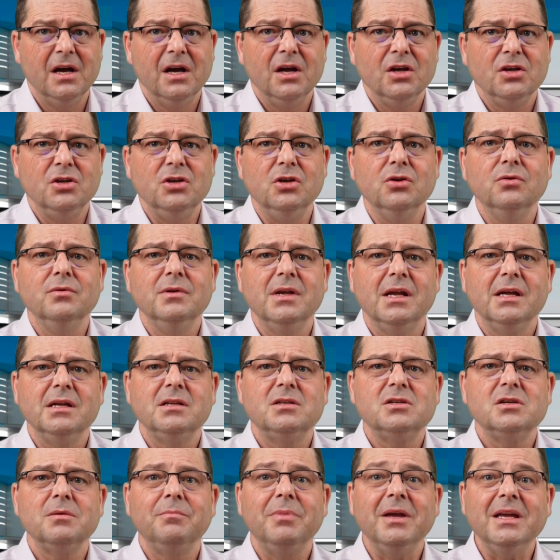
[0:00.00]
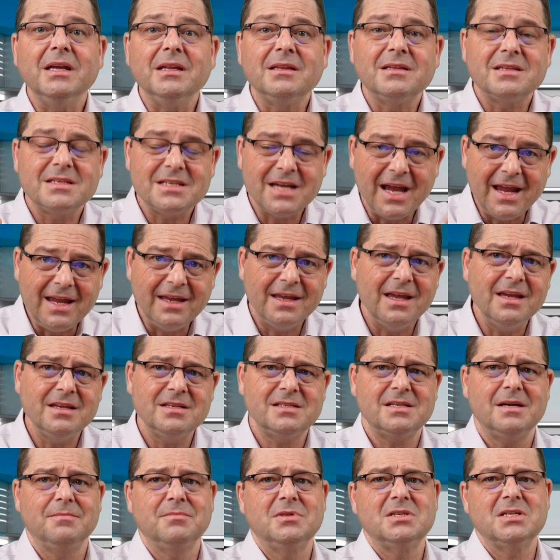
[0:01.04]
You need to be taking
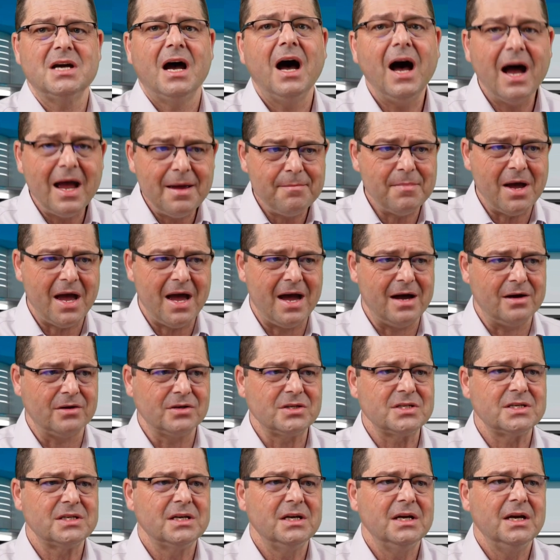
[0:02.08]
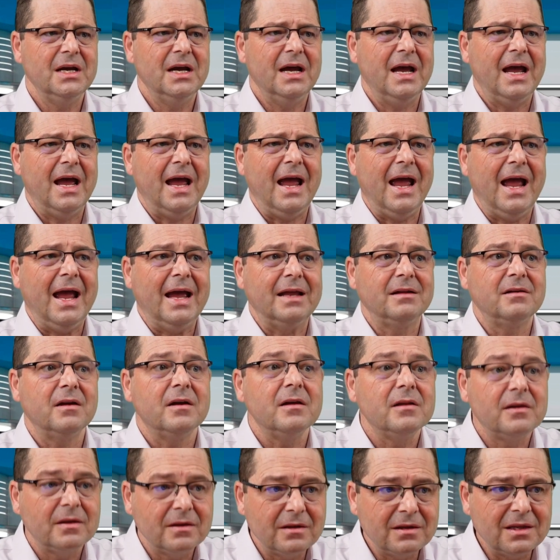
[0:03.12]
some time out and
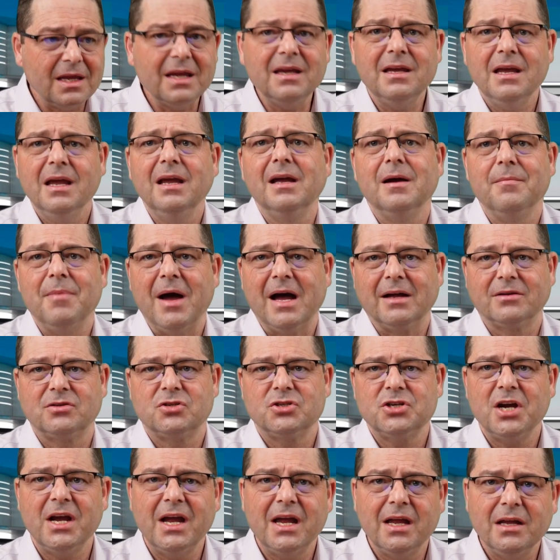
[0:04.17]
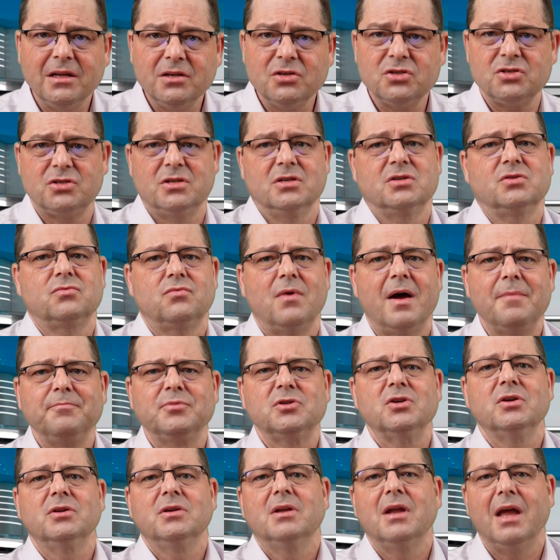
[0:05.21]
thinking about change,
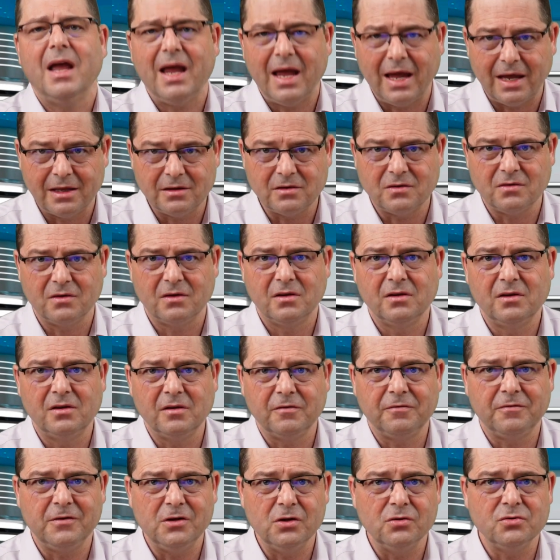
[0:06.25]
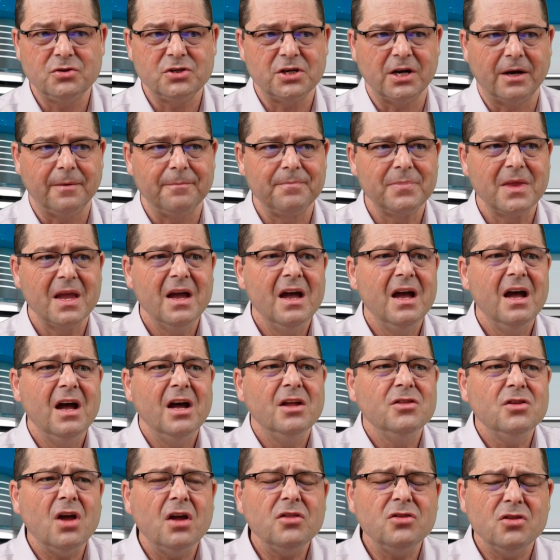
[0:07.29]
disruption, and the future.
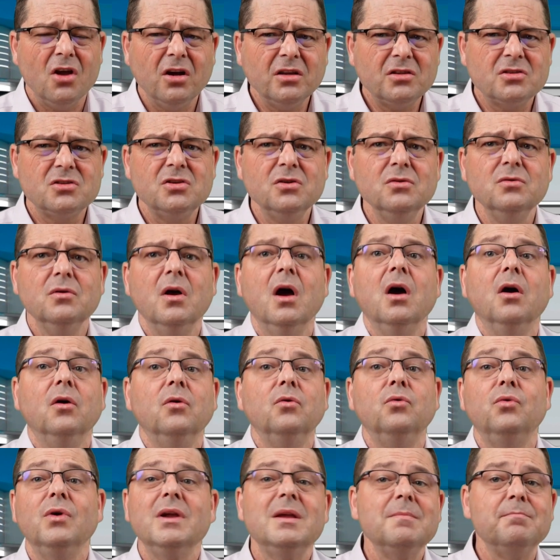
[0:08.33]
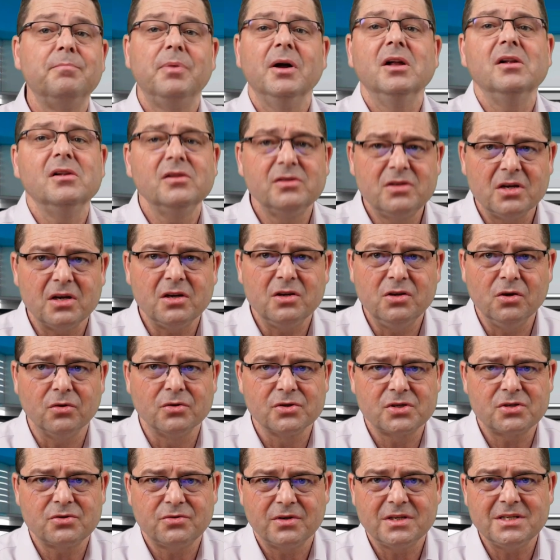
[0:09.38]
Not to rebuild your
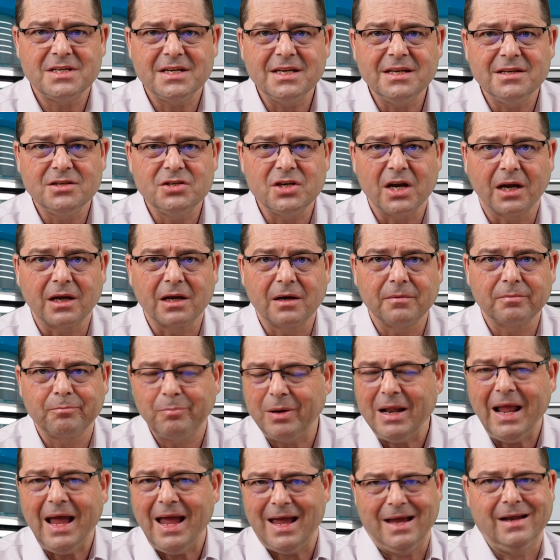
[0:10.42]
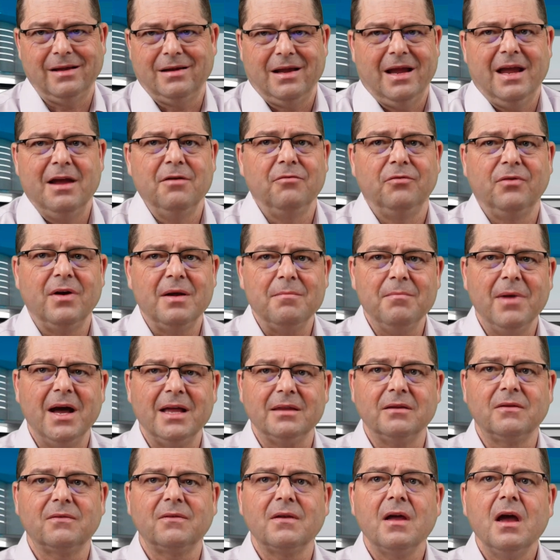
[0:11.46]
strategic plan every
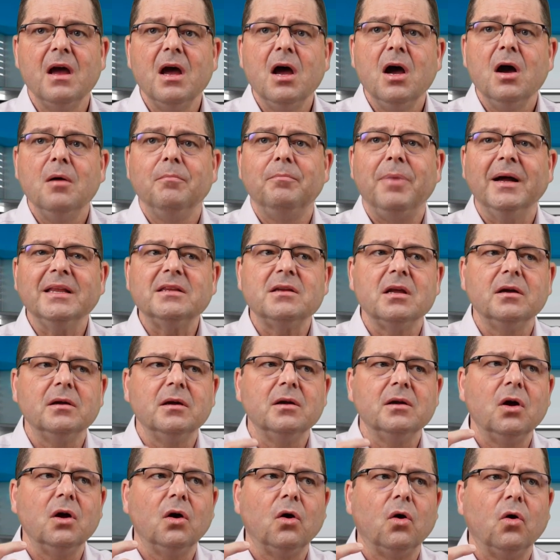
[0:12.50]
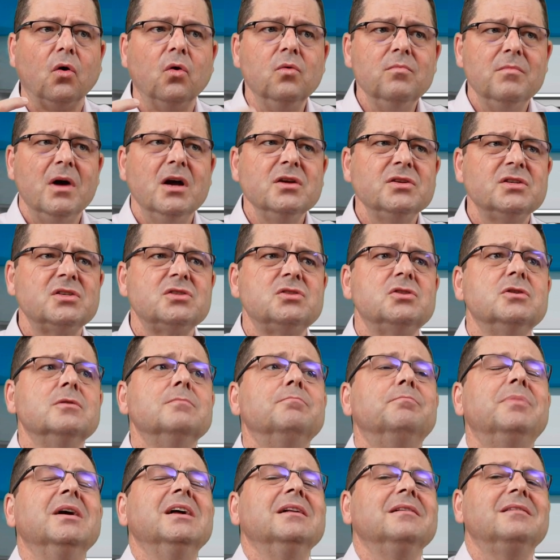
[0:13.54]
month, but almost to
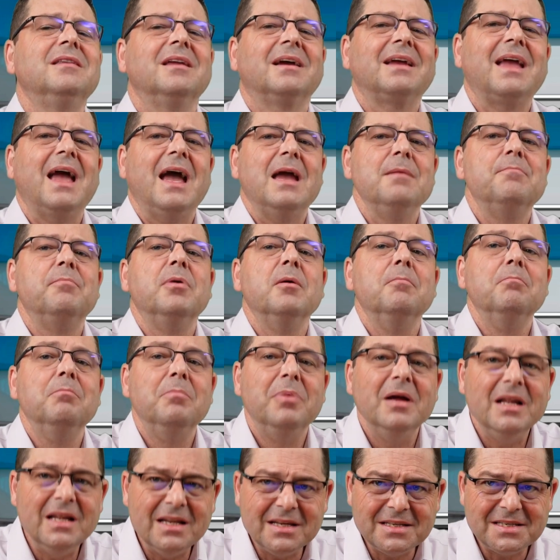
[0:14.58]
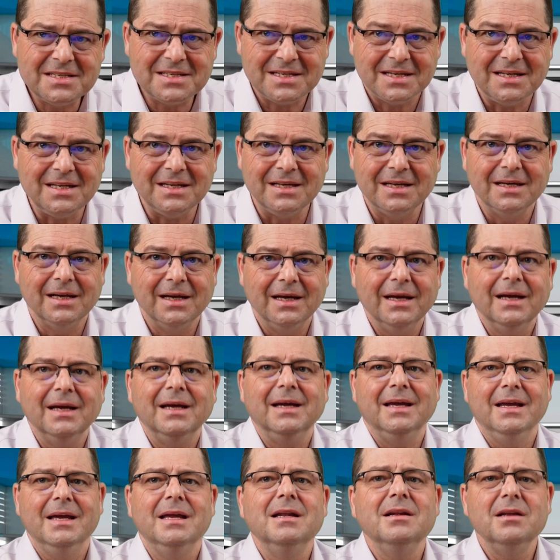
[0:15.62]
build the capability
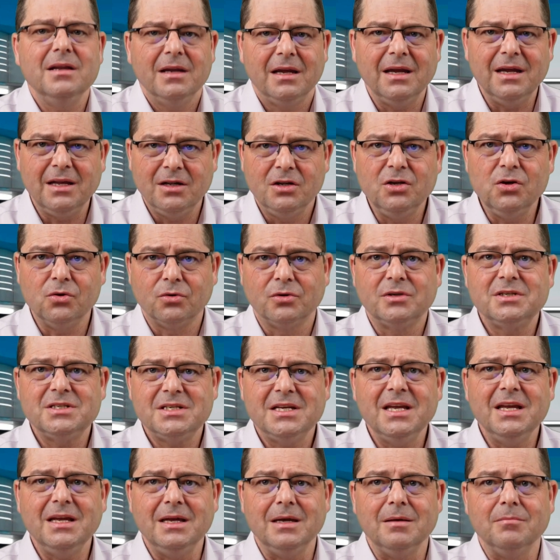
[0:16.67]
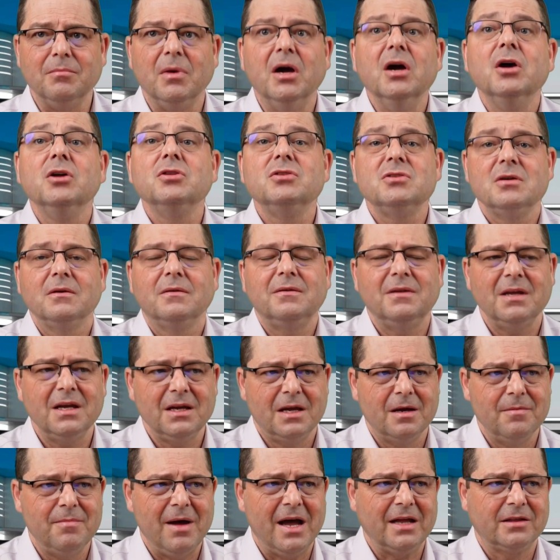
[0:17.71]
in your team to
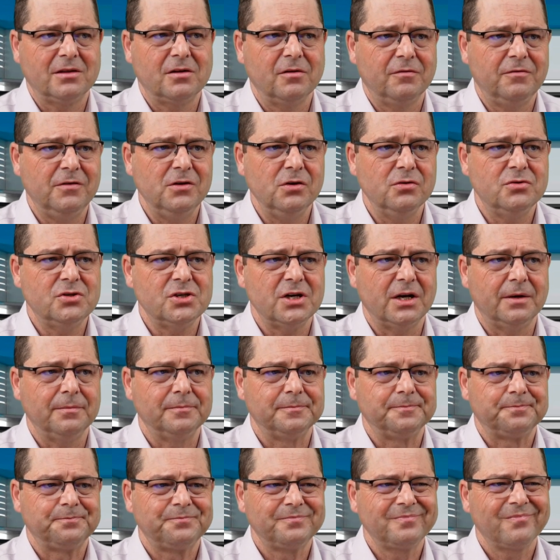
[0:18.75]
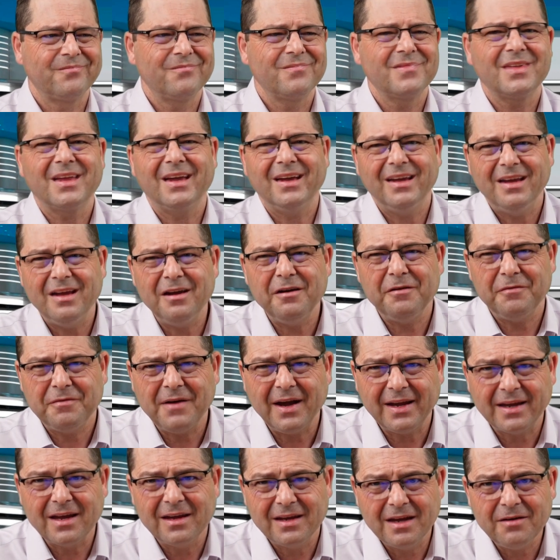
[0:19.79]
think about the future. If
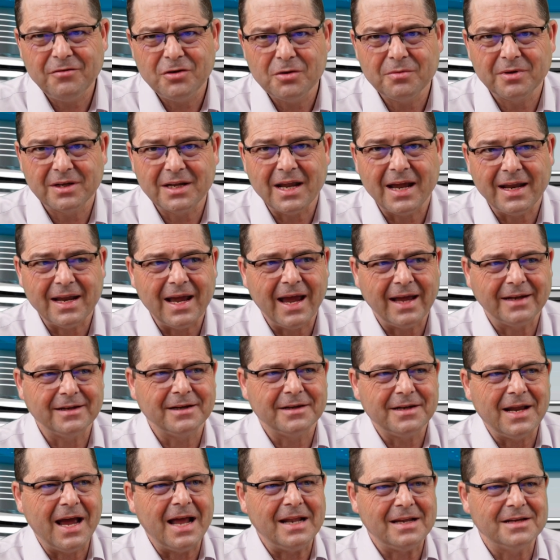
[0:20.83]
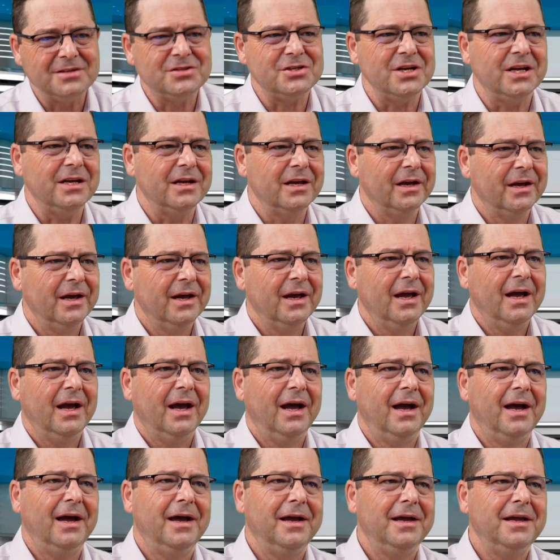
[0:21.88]
I can give you an analogy,
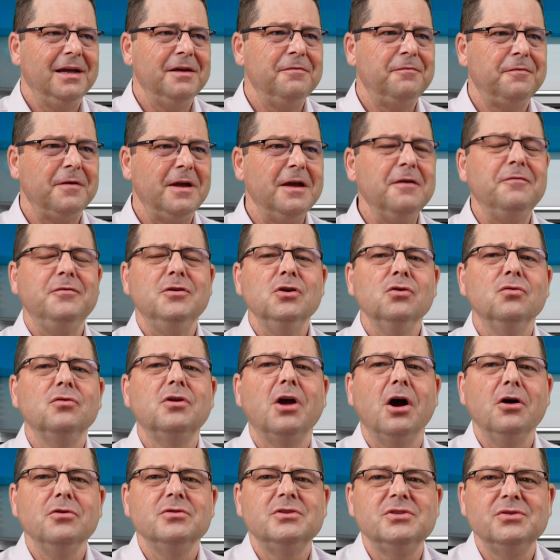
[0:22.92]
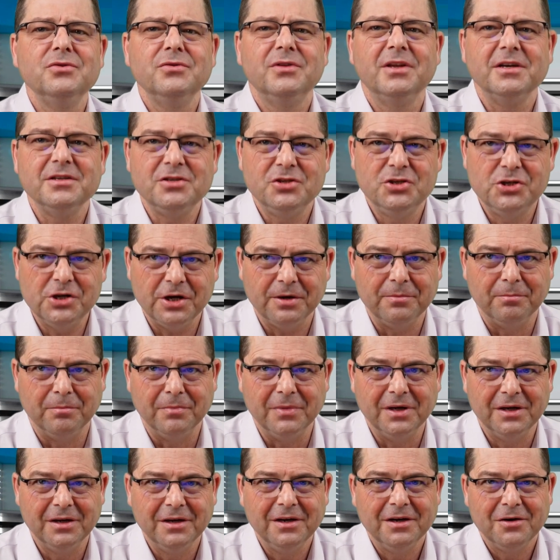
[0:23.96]
if you go to the
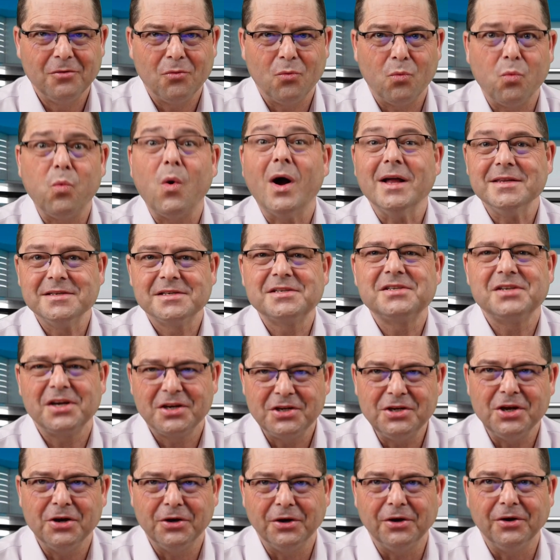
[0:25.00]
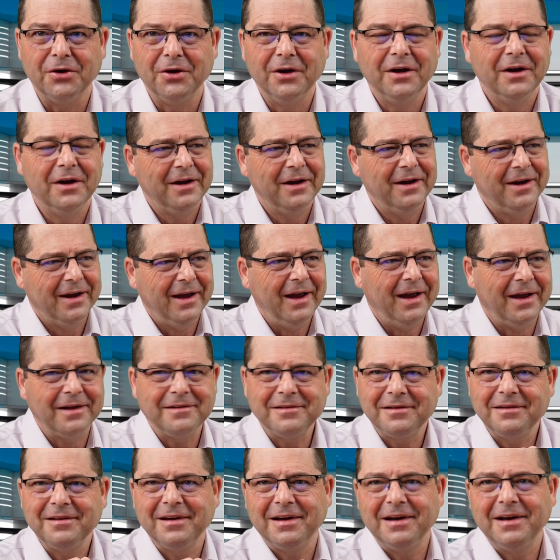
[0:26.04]
gym once a year,
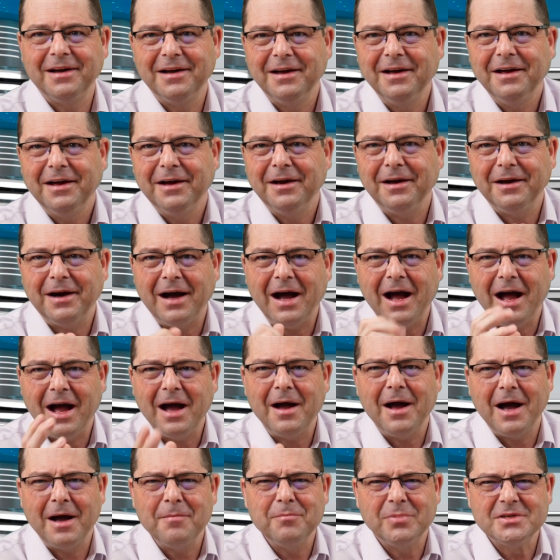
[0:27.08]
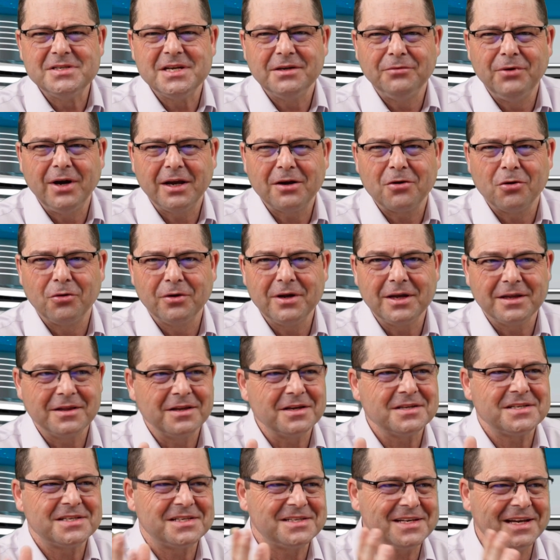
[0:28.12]
and I'm busy recording
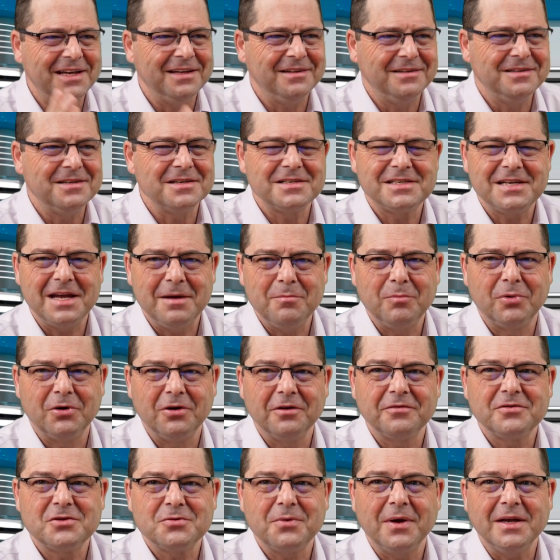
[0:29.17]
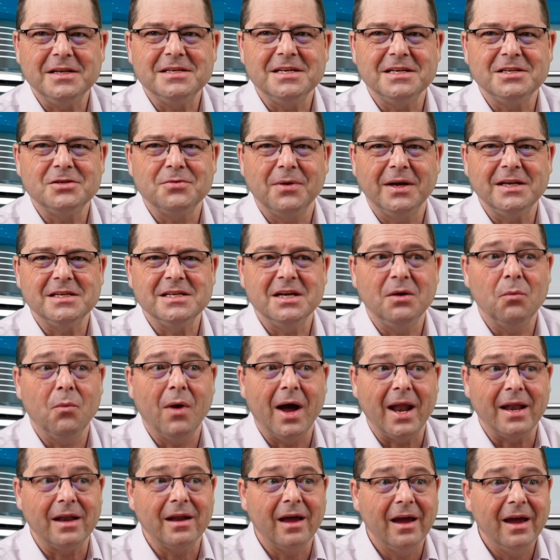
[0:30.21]
this in December of
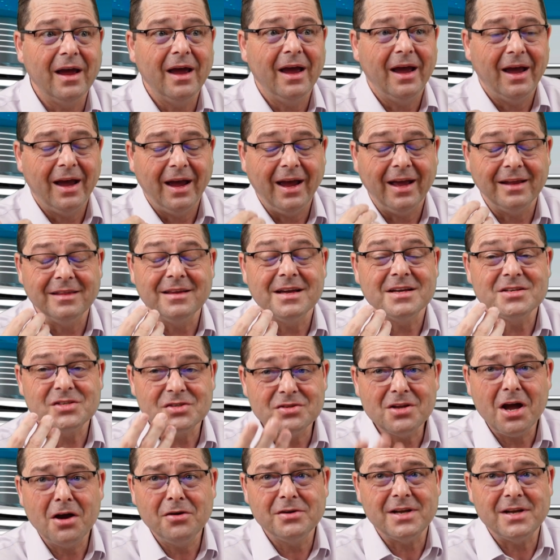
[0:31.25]
2021, and there's no